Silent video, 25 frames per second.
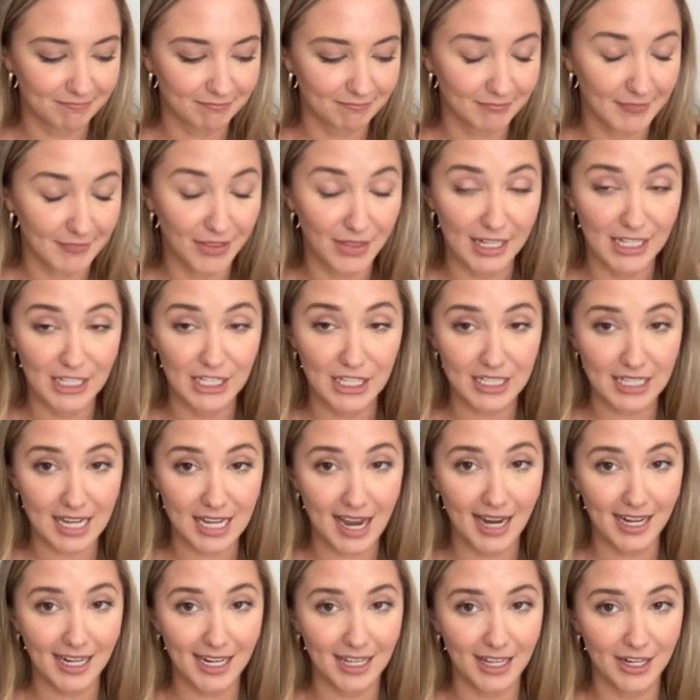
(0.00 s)
and they just
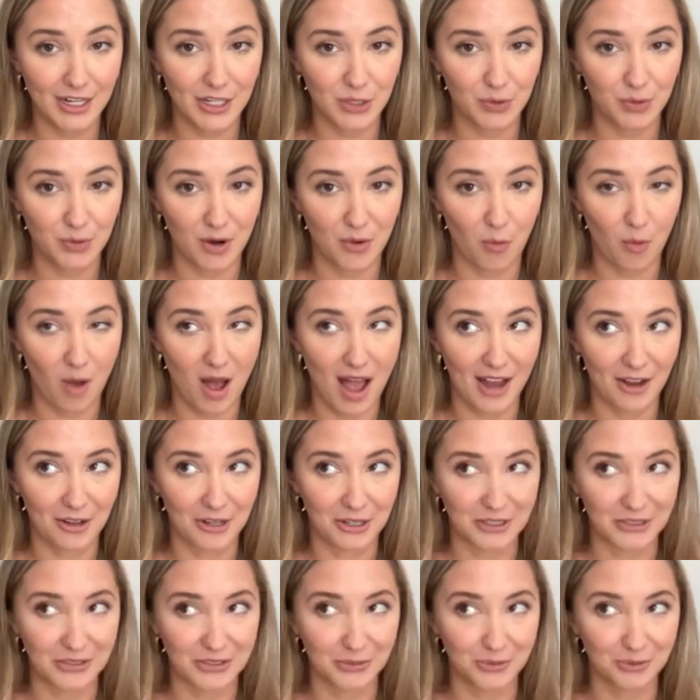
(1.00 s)
kind of let us run
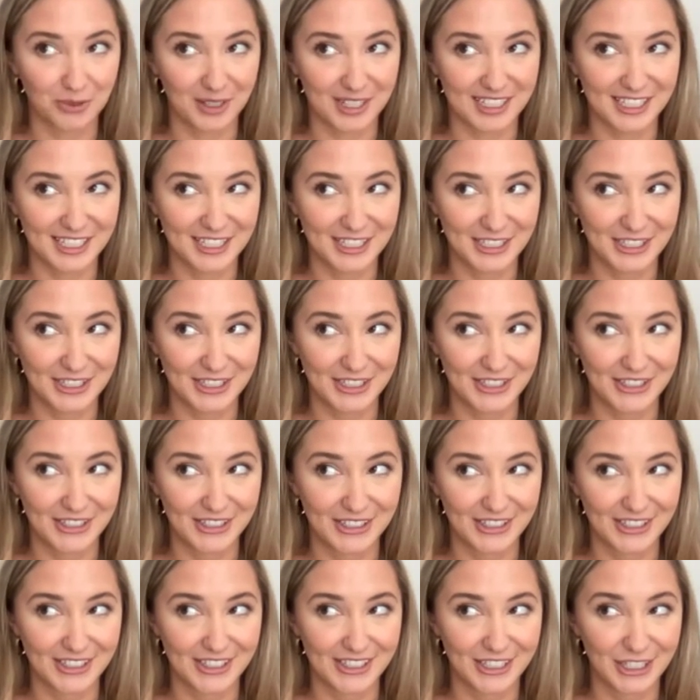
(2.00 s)
wild, which
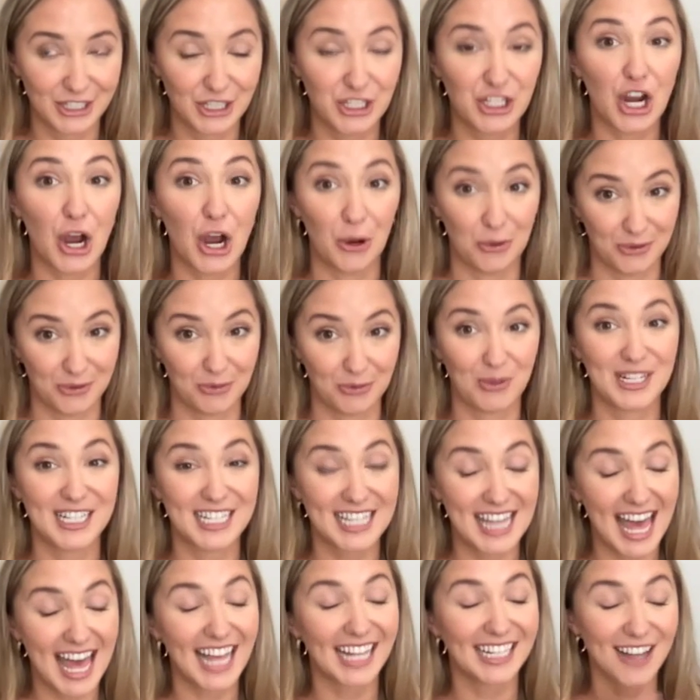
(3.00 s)
shows, which
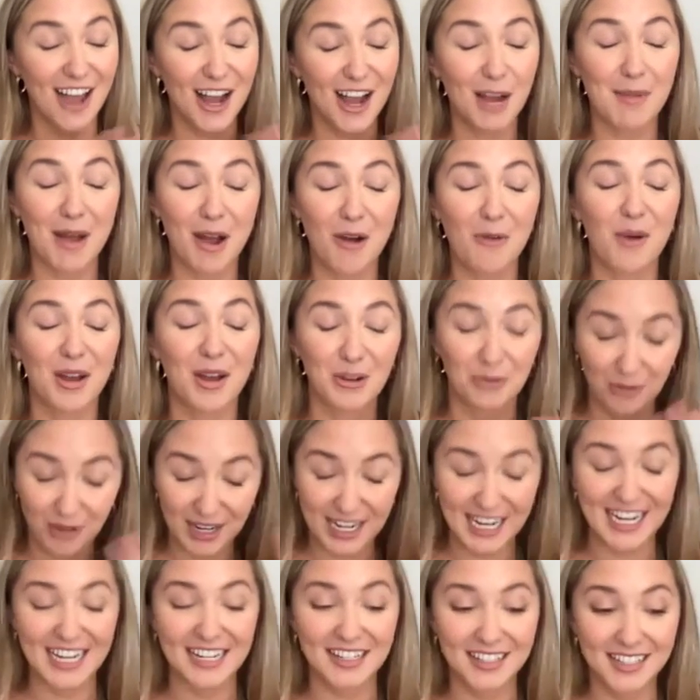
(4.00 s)
that talk about what
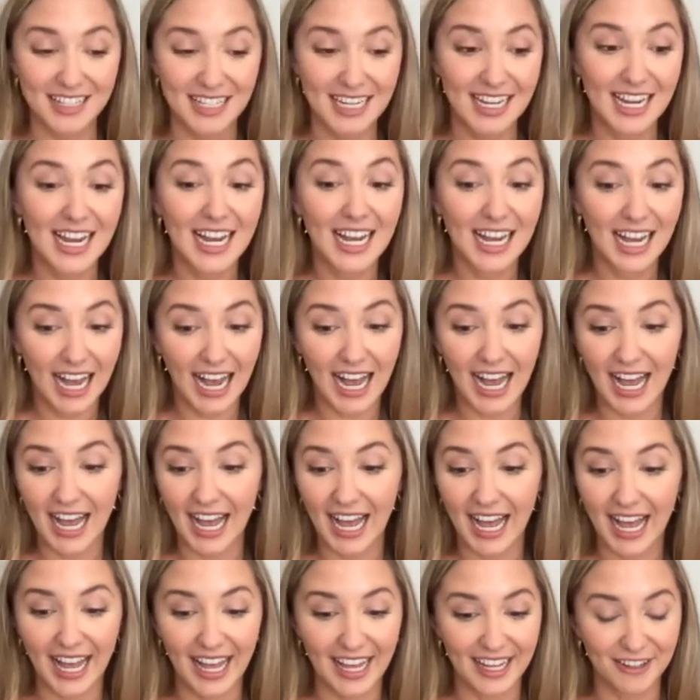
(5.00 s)
reads,
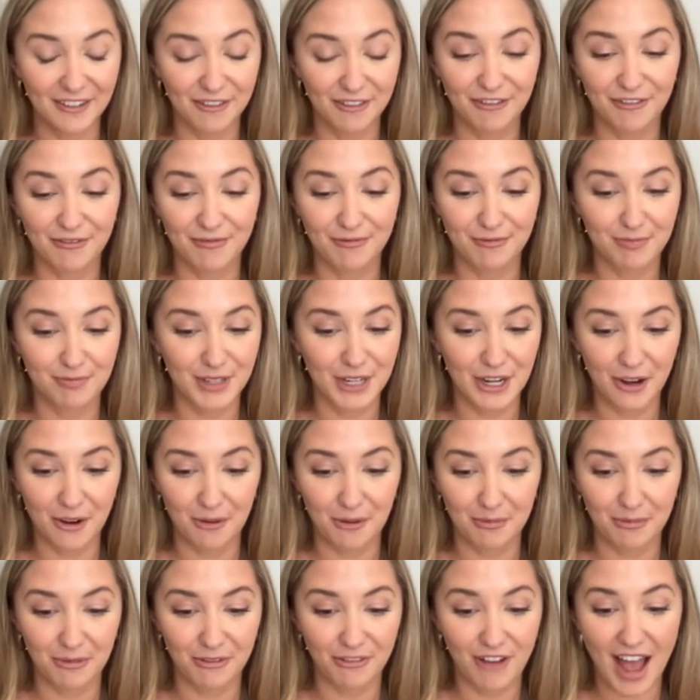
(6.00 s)
uh, you know,
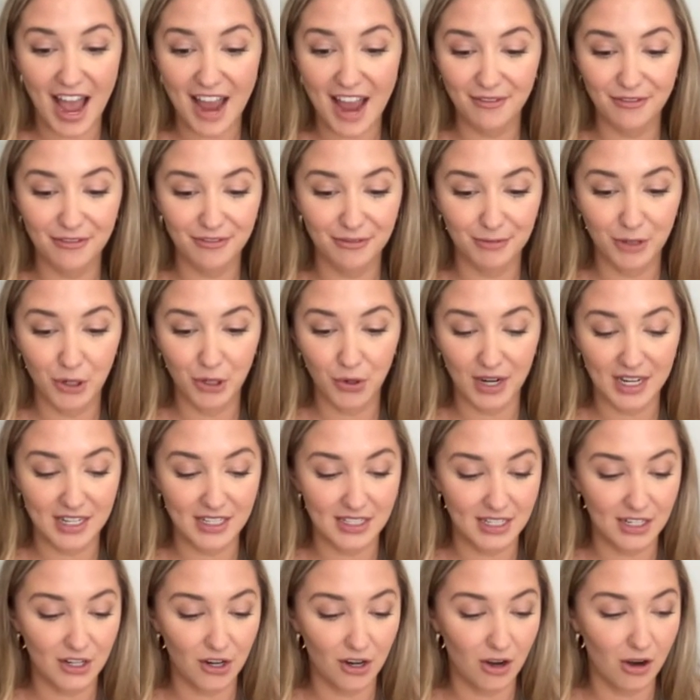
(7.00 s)
five
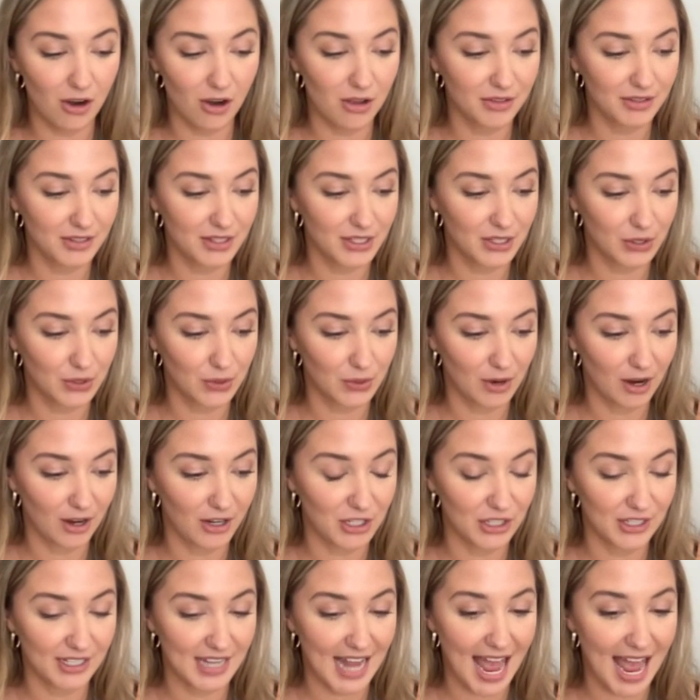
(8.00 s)
crazy girls who are
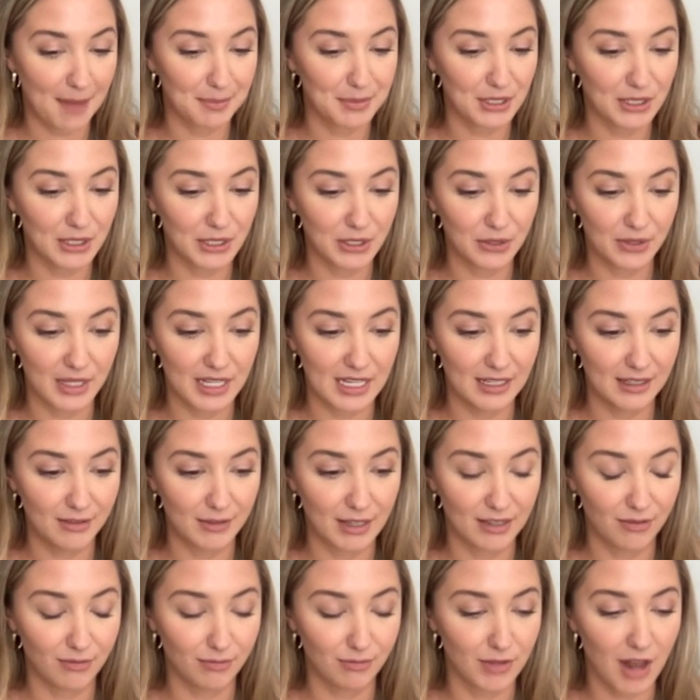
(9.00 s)
just absolutely
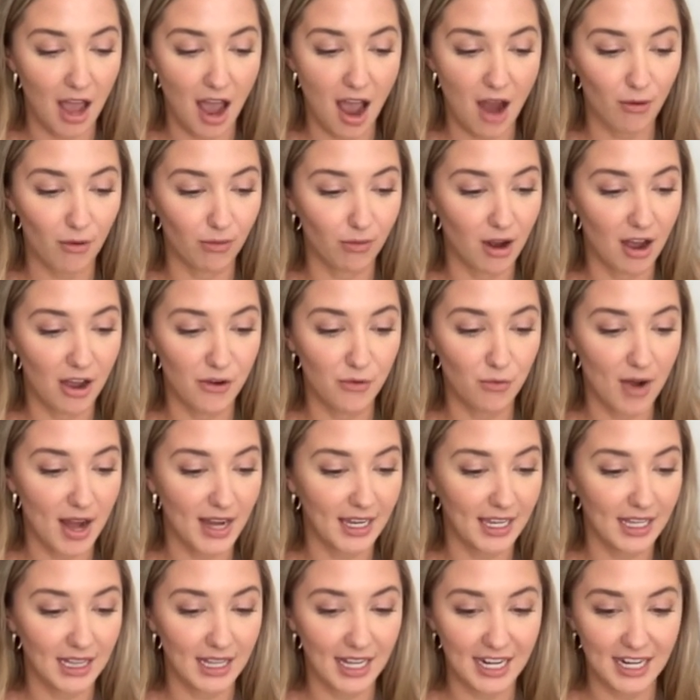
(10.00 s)
not
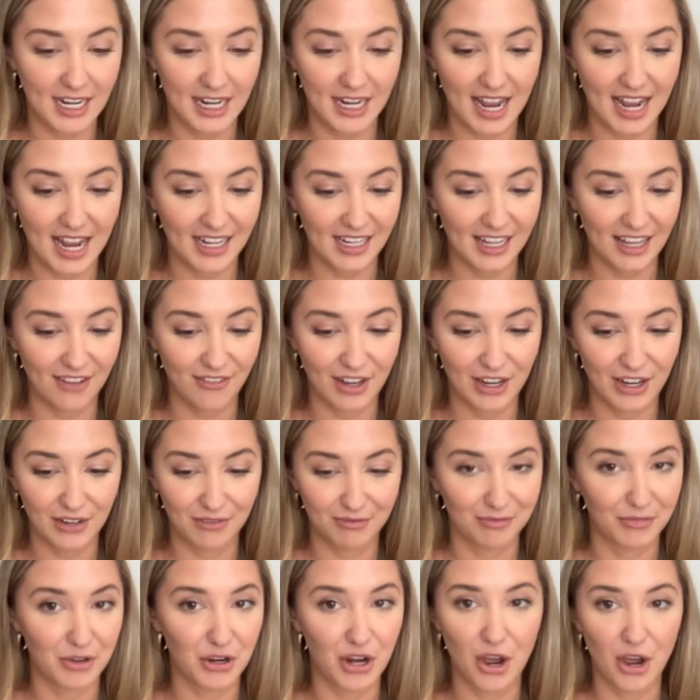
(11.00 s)
unregulated and
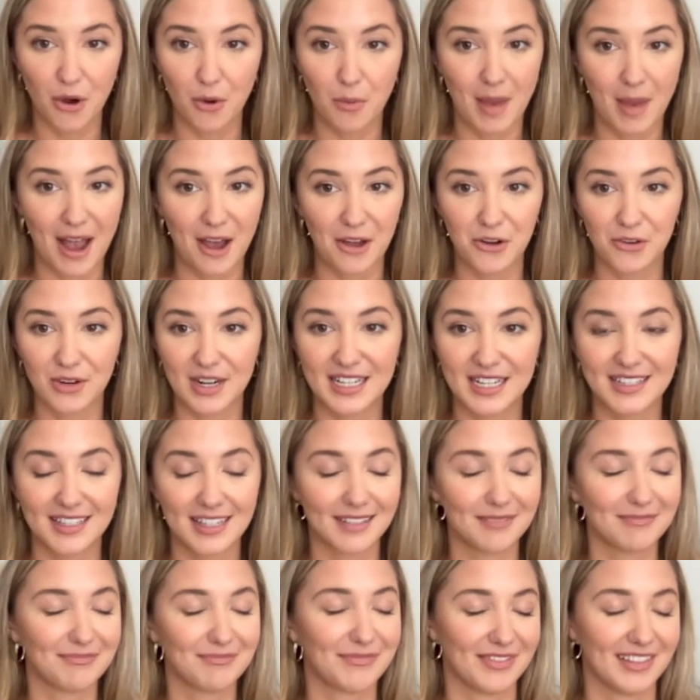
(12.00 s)
given no boundaries.
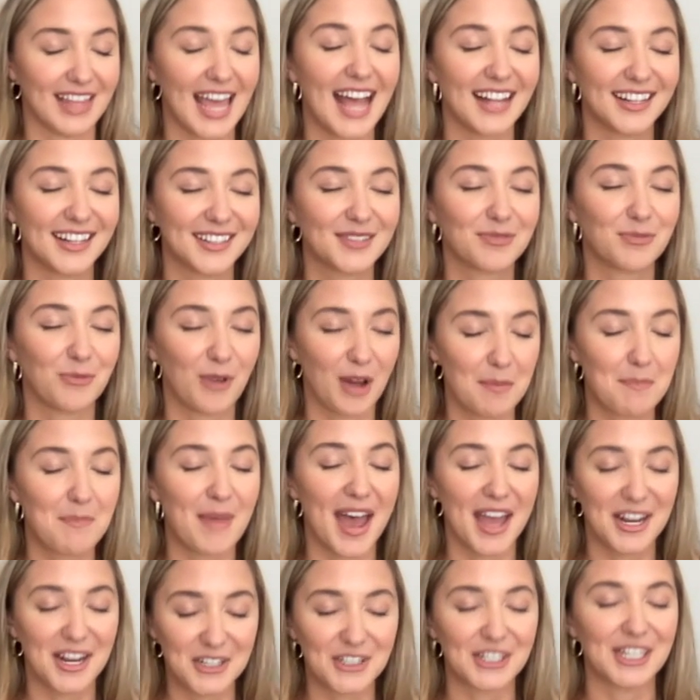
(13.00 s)
That's what
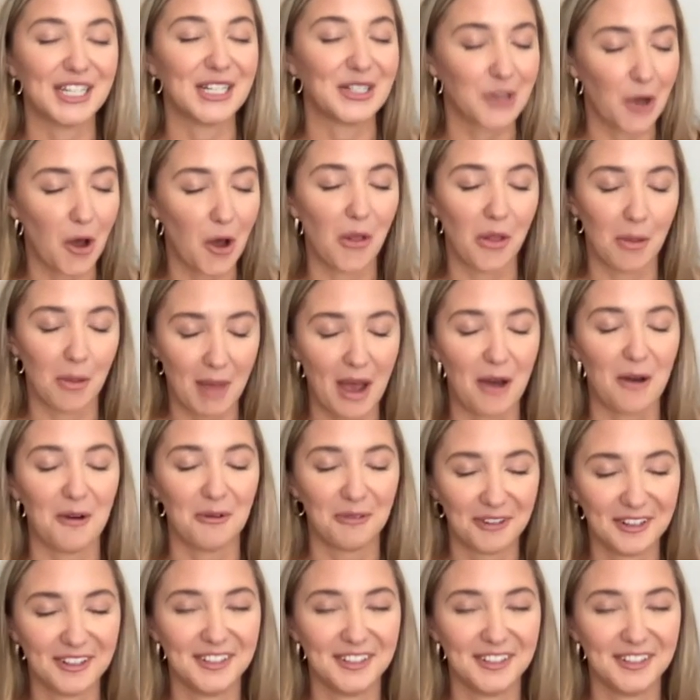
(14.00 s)
Betch is all about